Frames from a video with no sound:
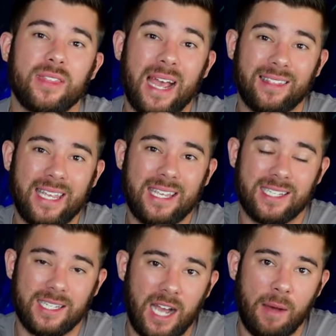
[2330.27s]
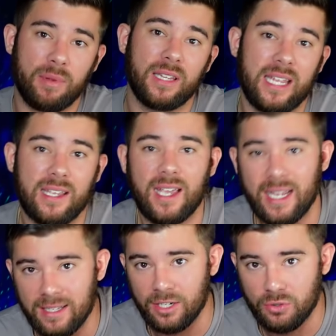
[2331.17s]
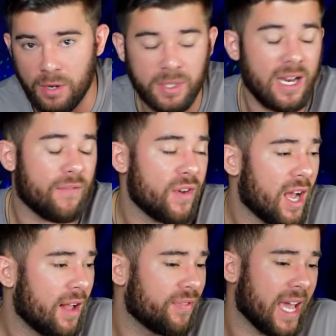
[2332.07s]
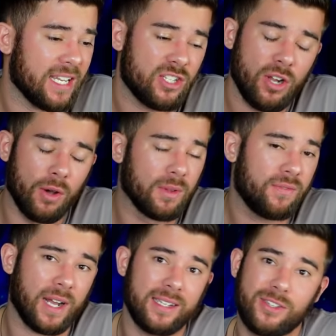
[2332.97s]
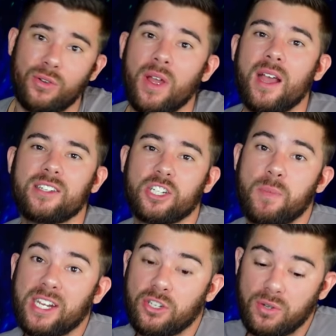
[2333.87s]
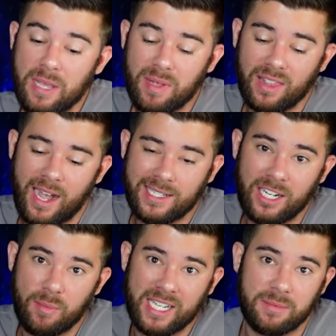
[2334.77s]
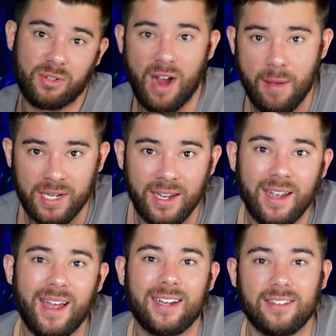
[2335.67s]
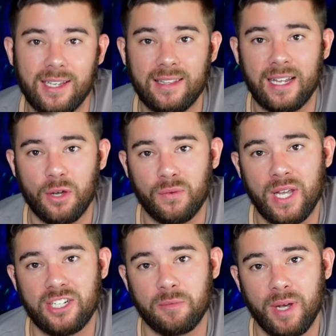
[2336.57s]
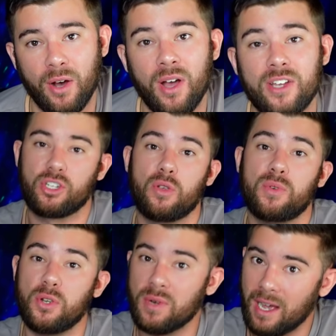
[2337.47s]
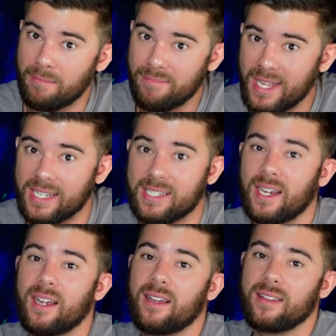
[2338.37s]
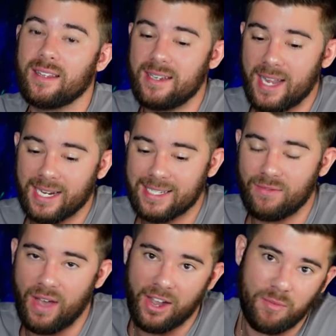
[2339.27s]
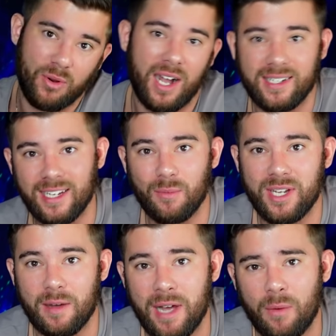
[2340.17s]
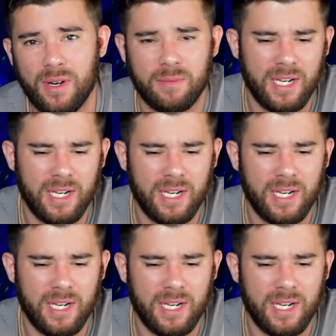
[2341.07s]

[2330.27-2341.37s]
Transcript: That link is the top link in the description. If not, that is totally fine too. Just make sure you keep it locked here by subscribing and clicking that notification bell so you do not miss the next valuable content we come out with.